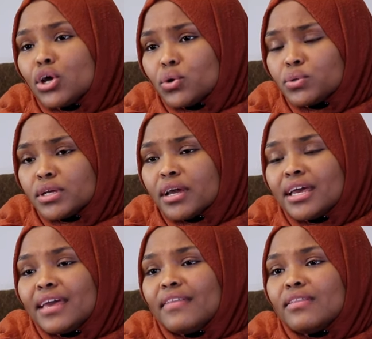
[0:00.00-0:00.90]
loan
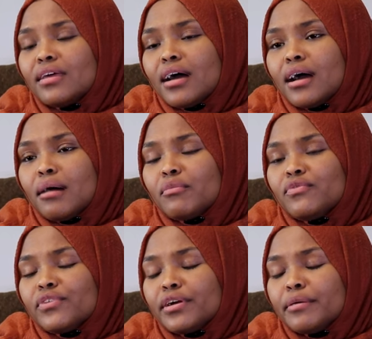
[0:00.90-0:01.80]
in
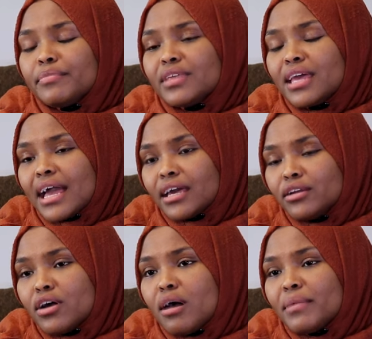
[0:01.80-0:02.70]
from the
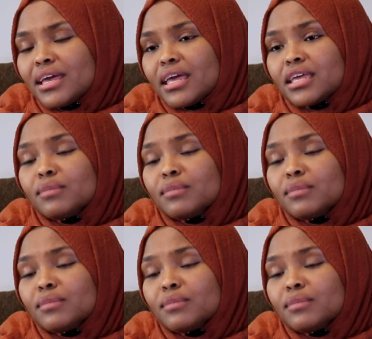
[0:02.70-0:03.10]
Economic and